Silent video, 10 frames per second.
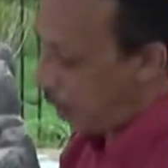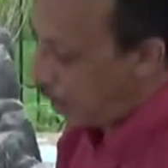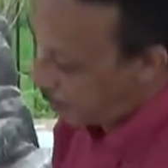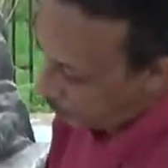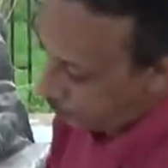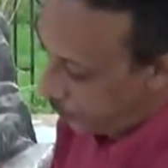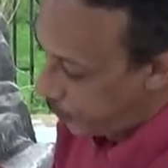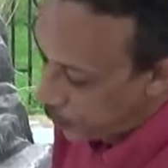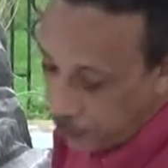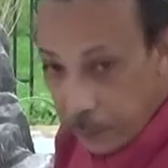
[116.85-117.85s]
Um,
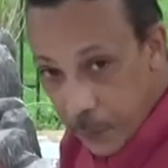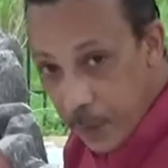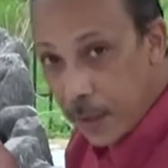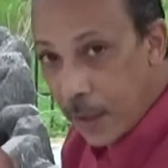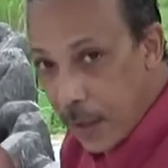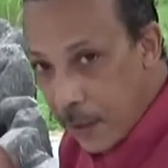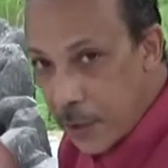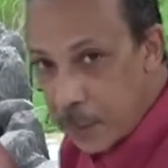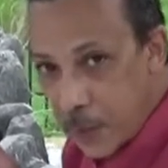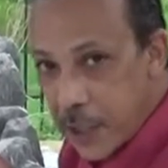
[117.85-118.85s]
okay.
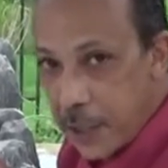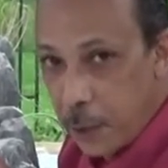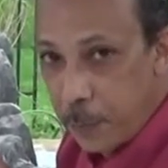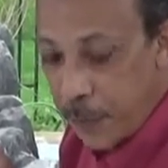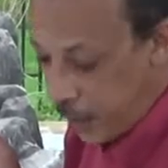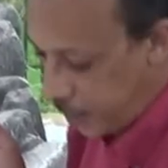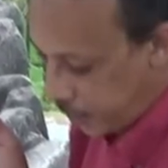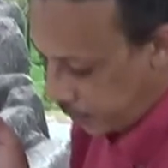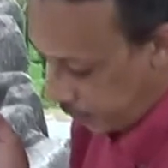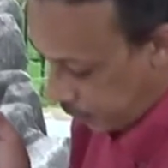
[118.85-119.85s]
This particular
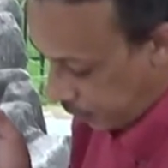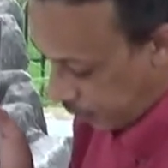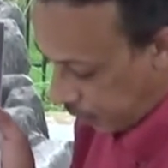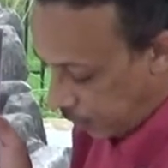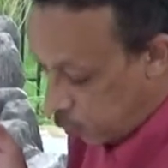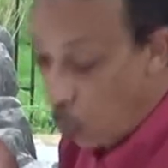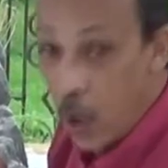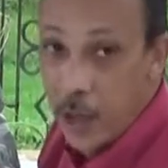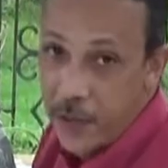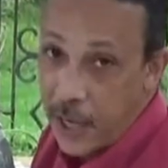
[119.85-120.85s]
piece is
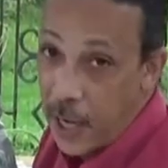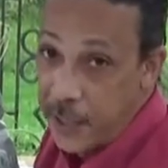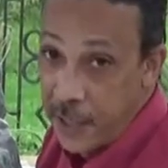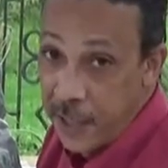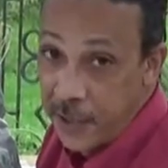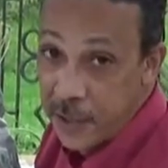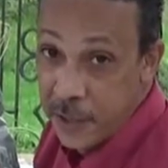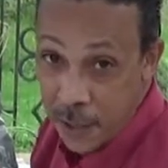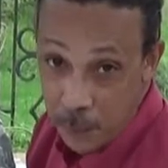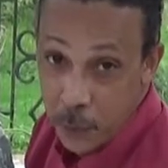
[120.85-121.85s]
one that I did
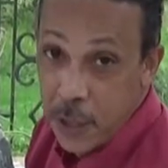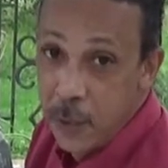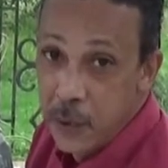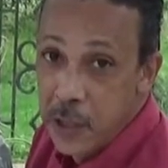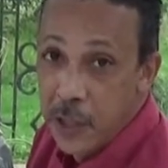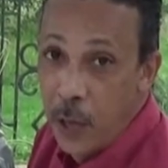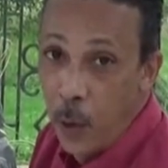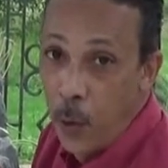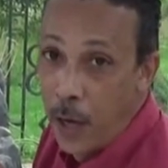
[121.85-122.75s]
several years ago.